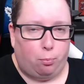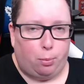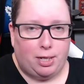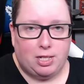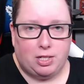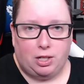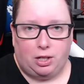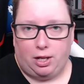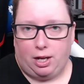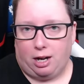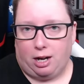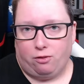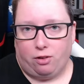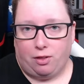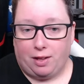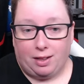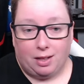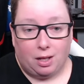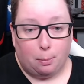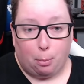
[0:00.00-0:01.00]
Basically,
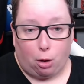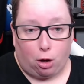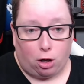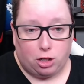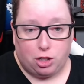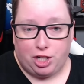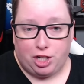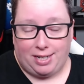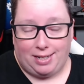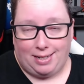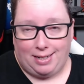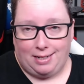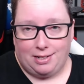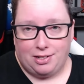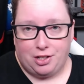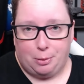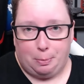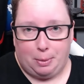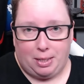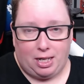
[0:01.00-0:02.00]
everything that a blockchain
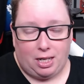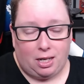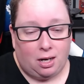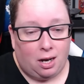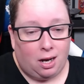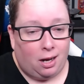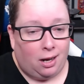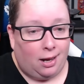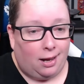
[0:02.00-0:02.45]
needs to be.